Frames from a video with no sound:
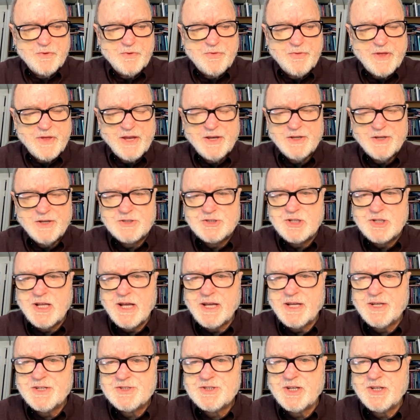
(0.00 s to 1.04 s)
things
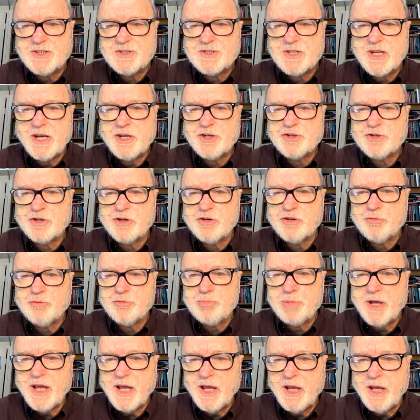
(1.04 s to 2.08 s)
like a sensation of
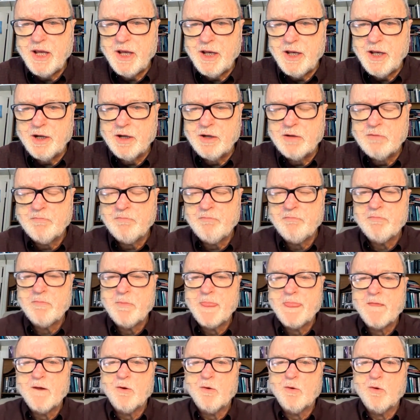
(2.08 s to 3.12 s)
pain,
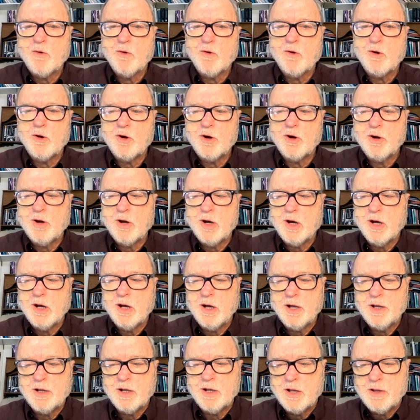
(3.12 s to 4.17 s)
or
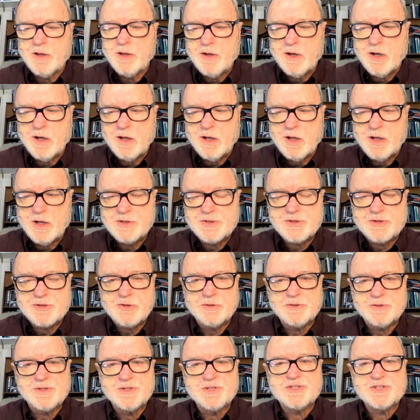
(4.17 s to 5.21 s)
a
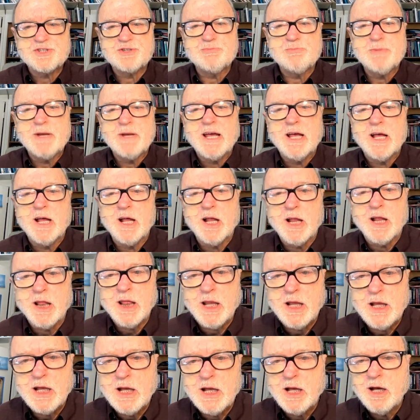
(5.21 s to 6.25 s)
certain
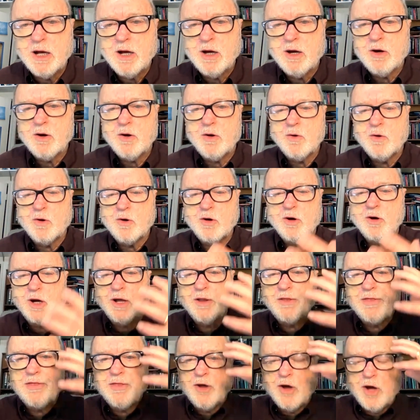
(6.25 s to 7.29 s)
smell, or
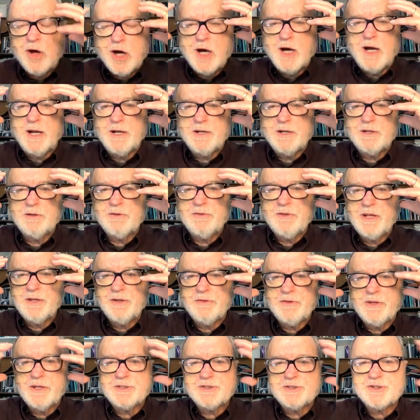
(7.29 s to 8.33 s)
a thought
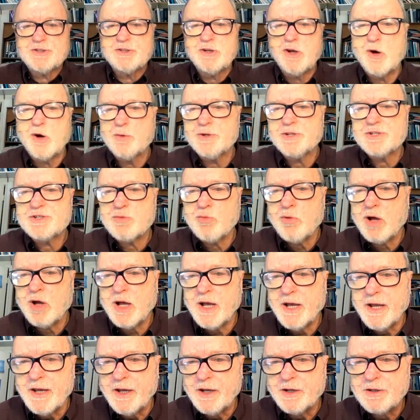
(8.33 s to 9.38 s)
that snow is
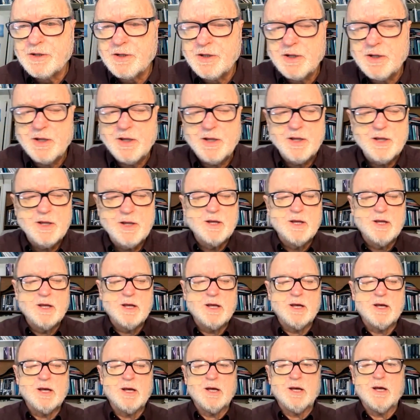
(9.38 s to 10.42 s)
white,
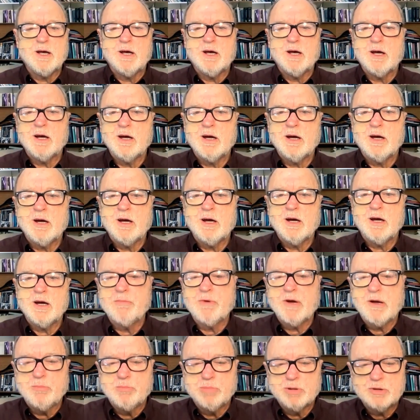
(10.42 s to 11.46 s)
a
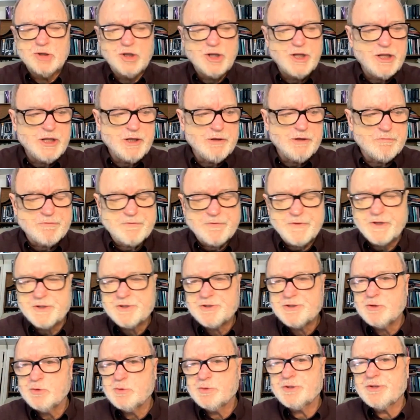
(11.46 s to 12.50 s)
belief
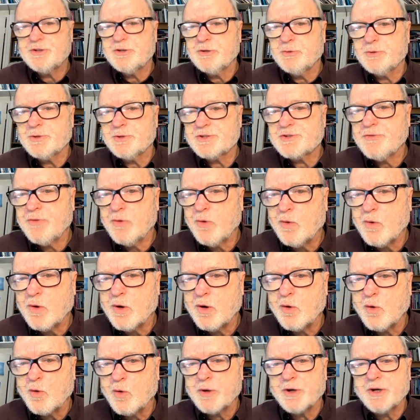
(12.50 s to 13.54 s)
that 2 and 2 is
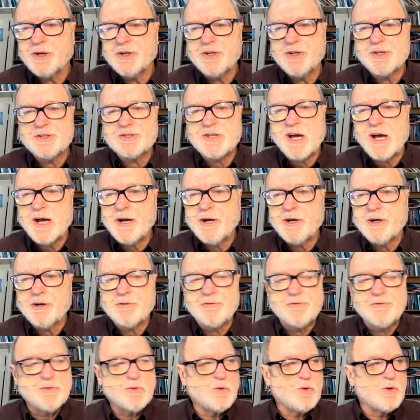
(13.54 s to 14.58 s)
4, or a
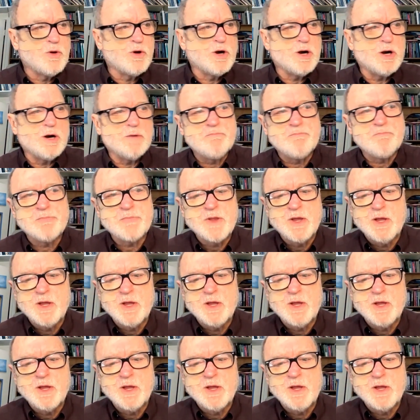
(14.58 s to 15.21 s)
desire for